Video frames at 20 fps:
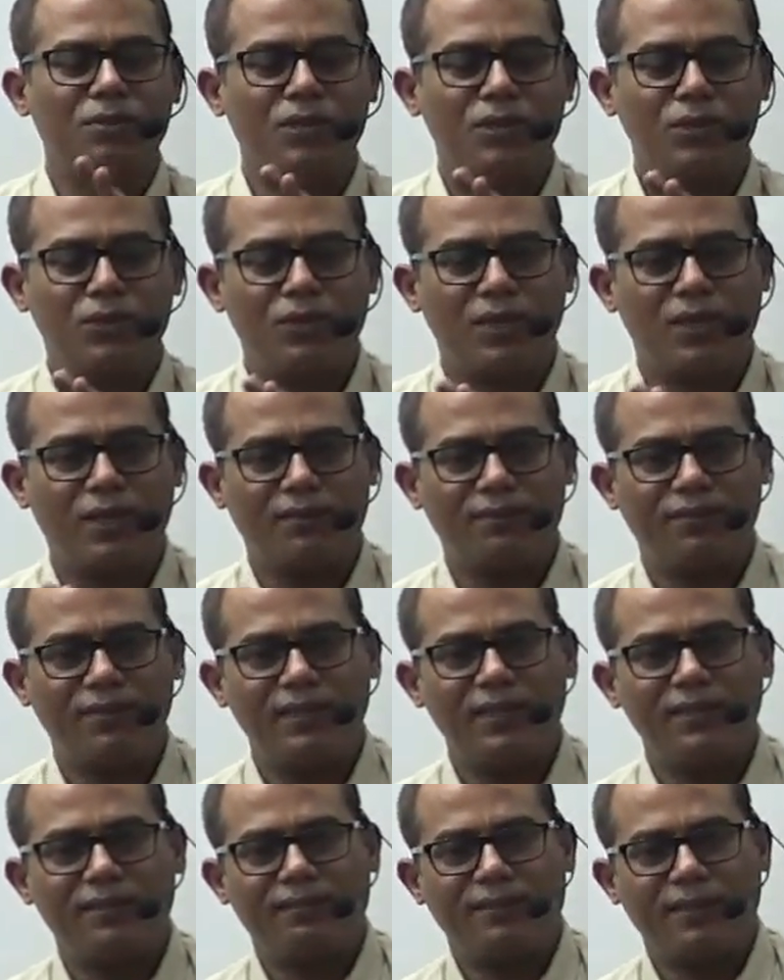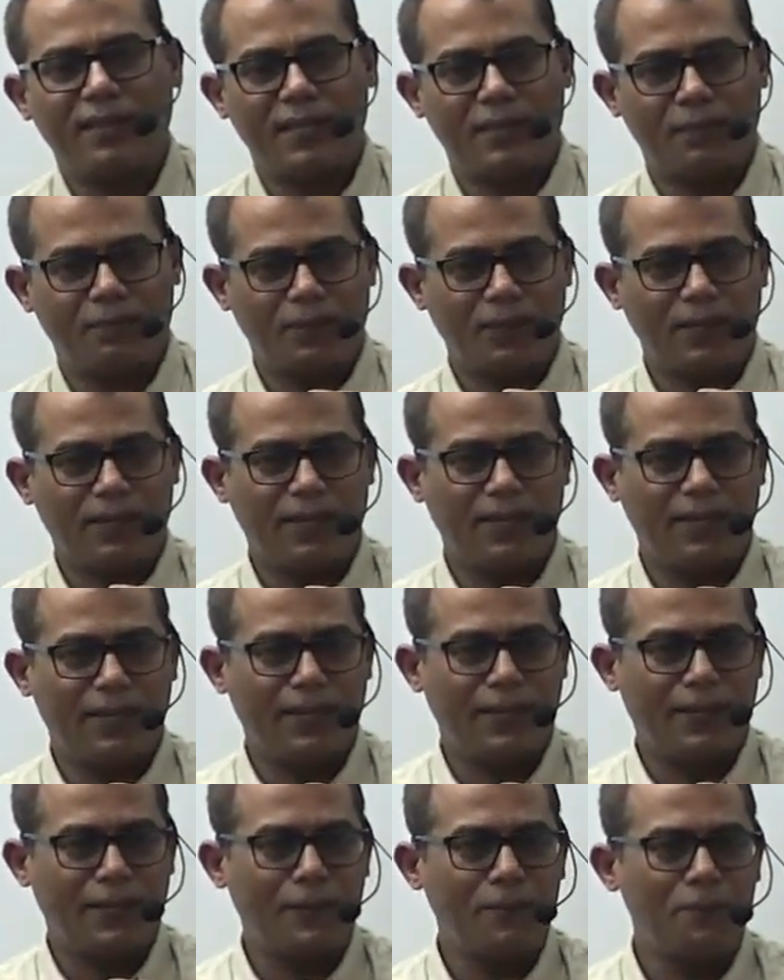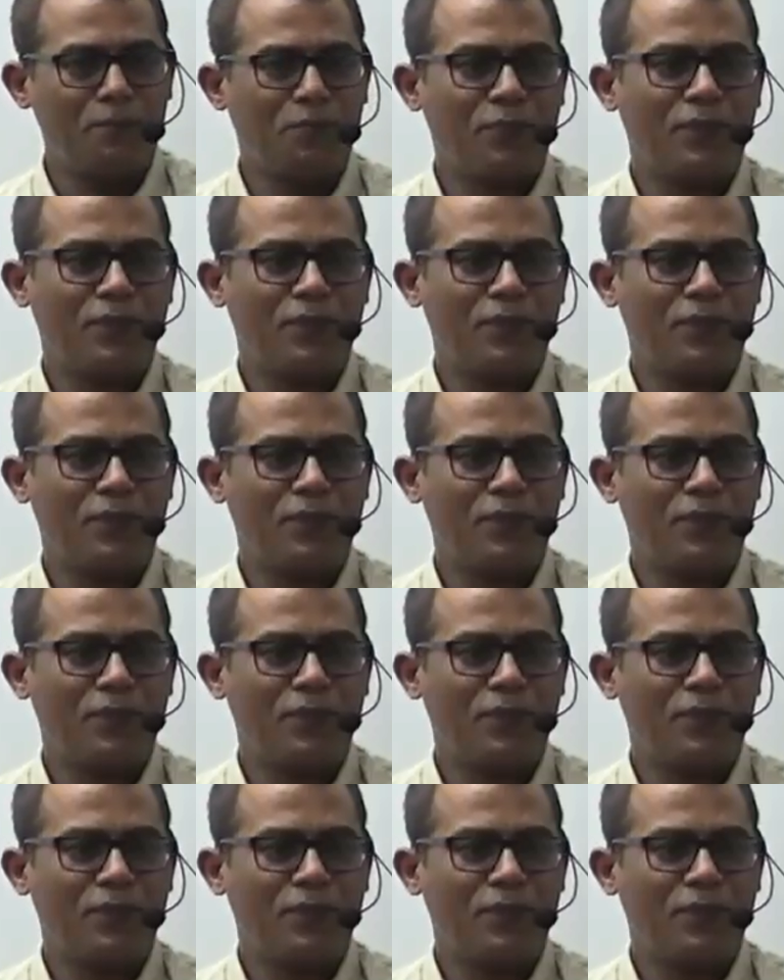into roughly a flat plain area.